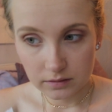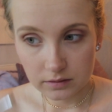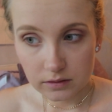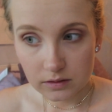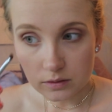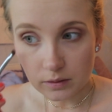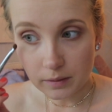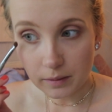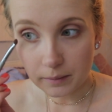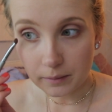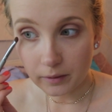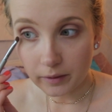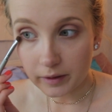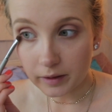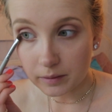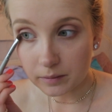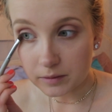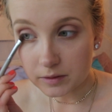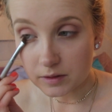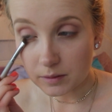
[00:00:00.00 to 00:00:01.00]
So now I'm
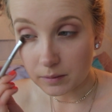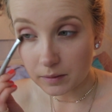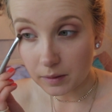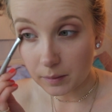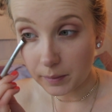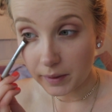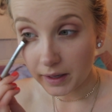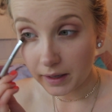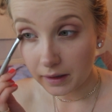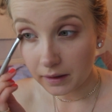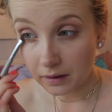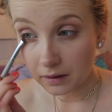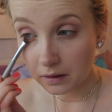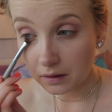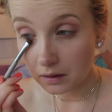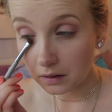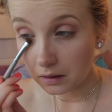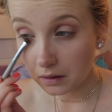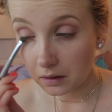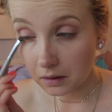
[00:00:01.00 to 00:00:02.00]
going over some of the
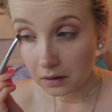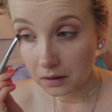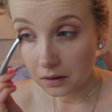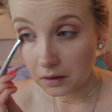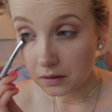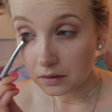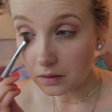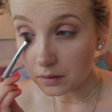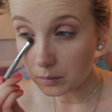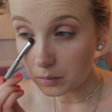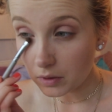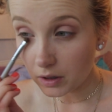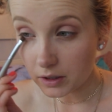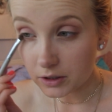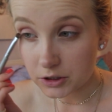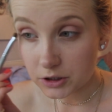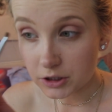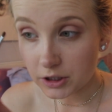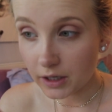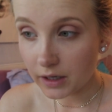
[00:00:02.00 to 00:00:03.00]
pink, the
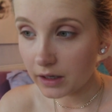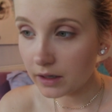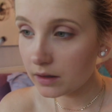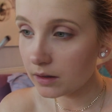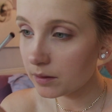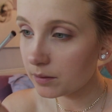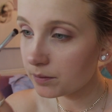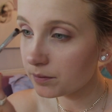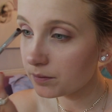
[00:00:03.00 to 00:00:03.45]
blush shade.